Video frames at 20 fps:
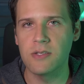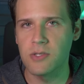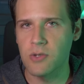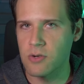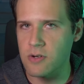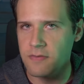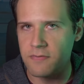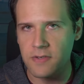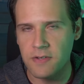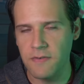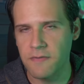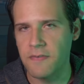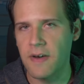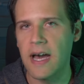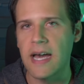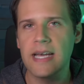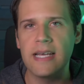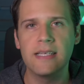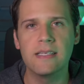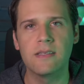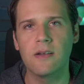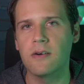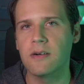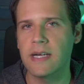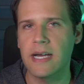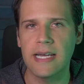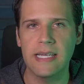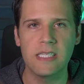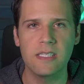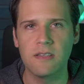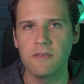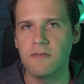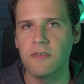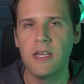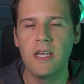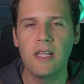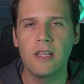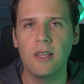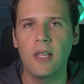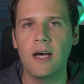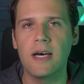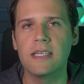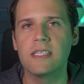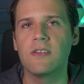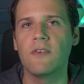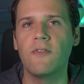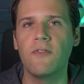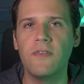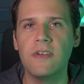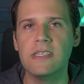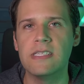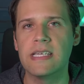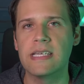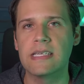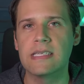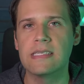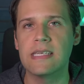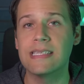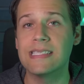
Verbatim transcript: sort of defies all kinds of laws of physics,